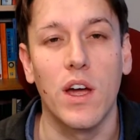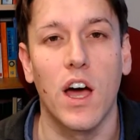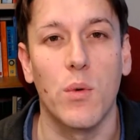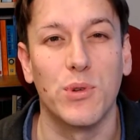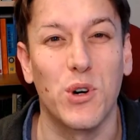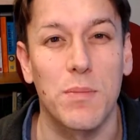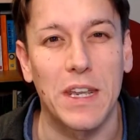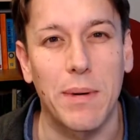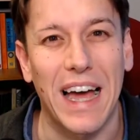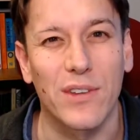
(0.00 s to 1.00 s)
We'll talk a
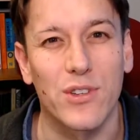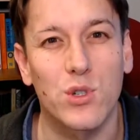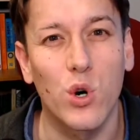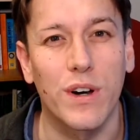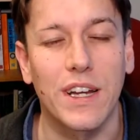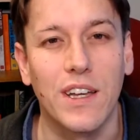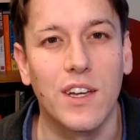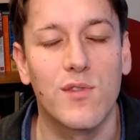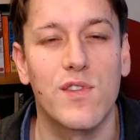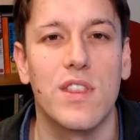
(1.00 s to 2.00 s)
bit about how the scoring
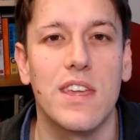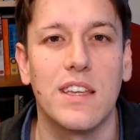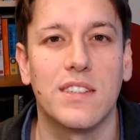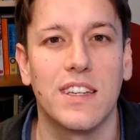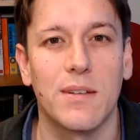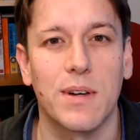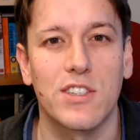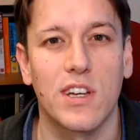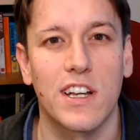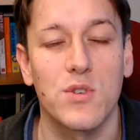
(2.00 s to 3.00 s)
for the Senior
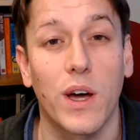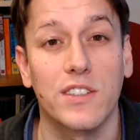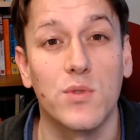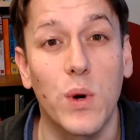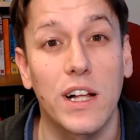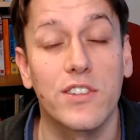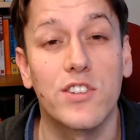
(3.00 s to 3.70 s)
Maths Challenge works as well.